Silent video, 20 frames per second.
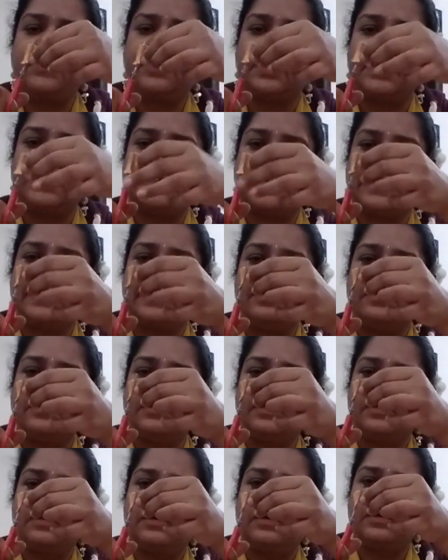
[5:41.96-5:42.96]
cutting
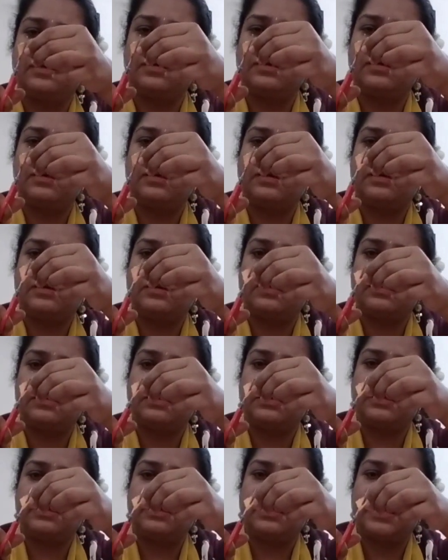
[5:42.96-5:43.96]

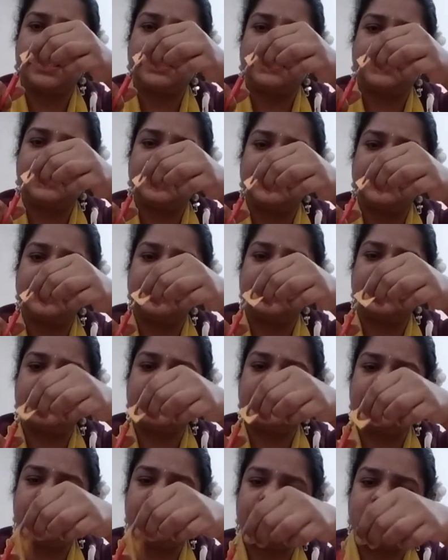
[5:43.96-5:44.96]
like this.
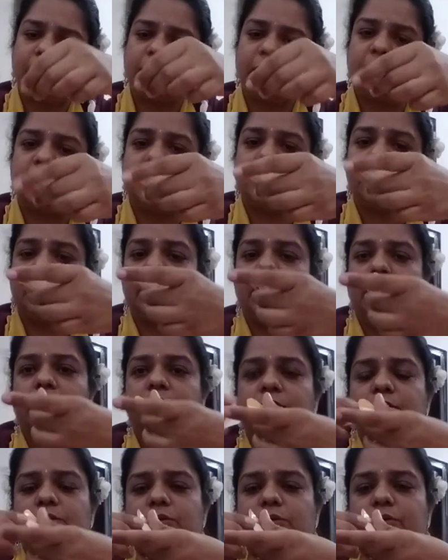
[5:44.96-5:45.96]

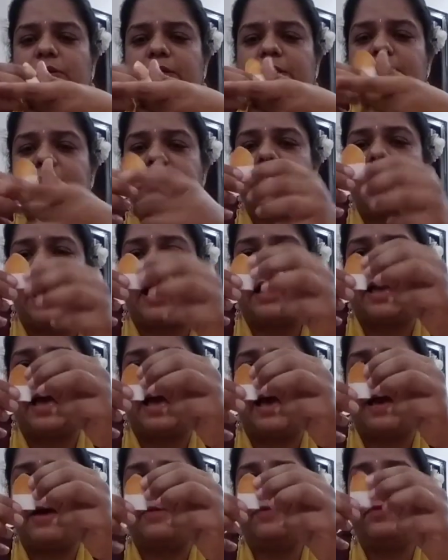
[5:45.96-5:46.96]
So this I
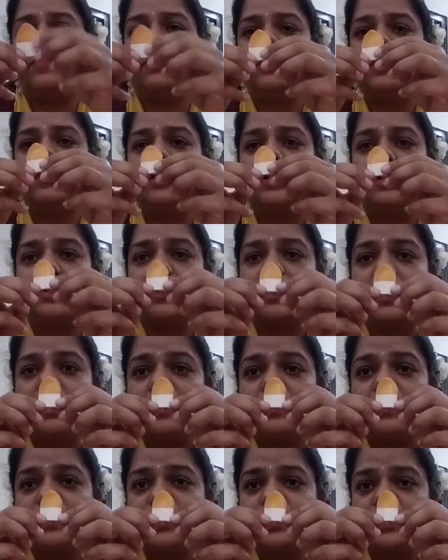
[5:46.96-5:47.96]
have a
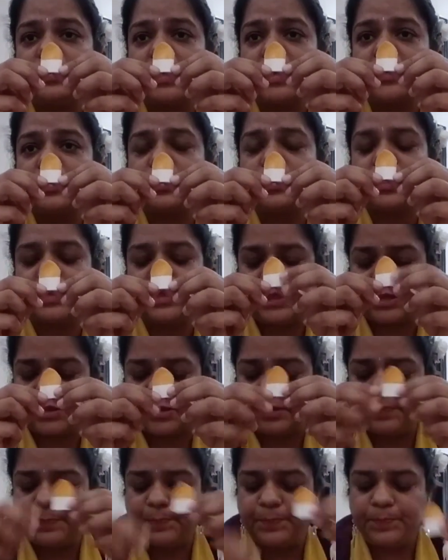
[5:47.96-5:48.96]
curved structure
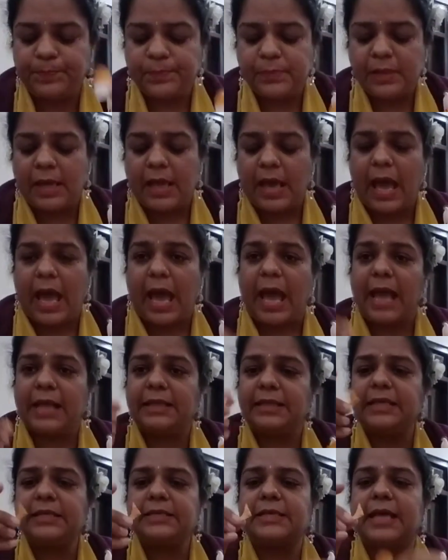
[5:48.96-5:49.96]
here,
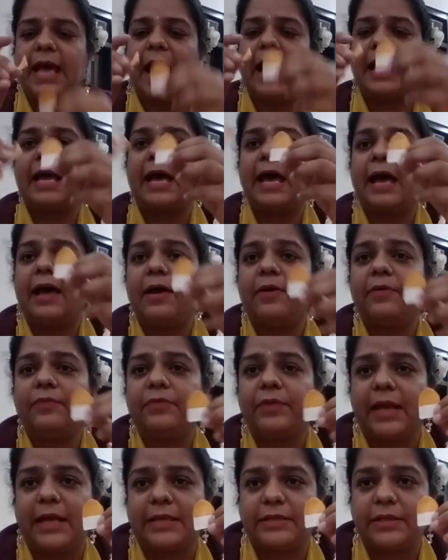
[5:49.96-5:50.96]
and this I have
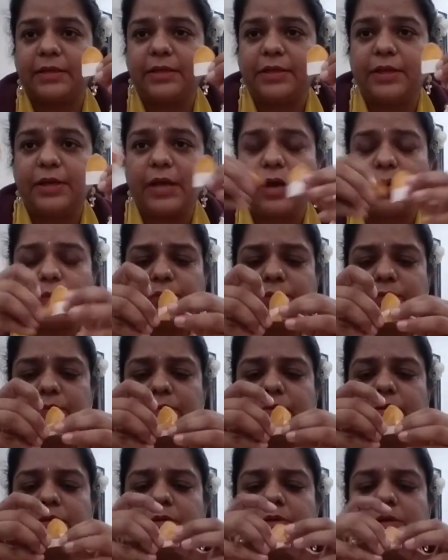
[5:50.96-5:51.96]
as a crown.
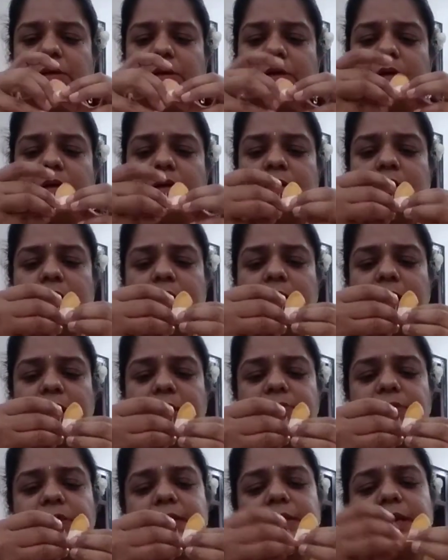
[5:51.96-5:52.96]

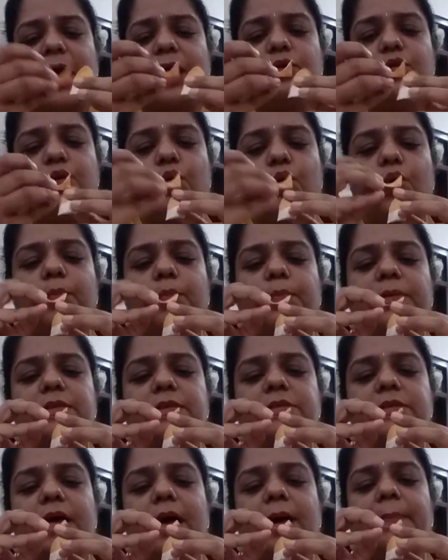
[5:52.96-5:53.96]
If the crown
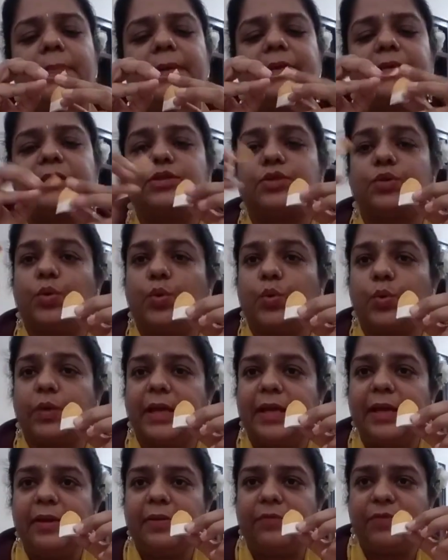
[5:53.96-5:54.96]
opens up, it's
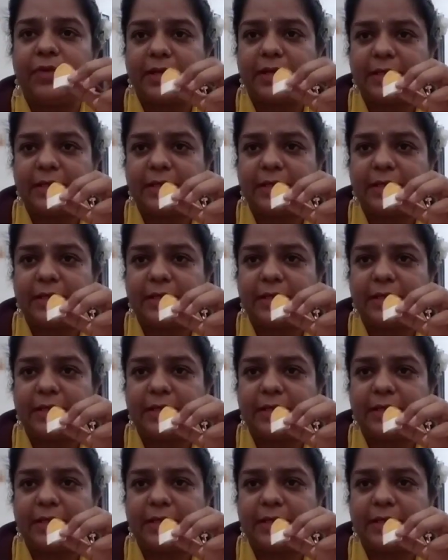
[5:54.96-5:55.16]
okay. If it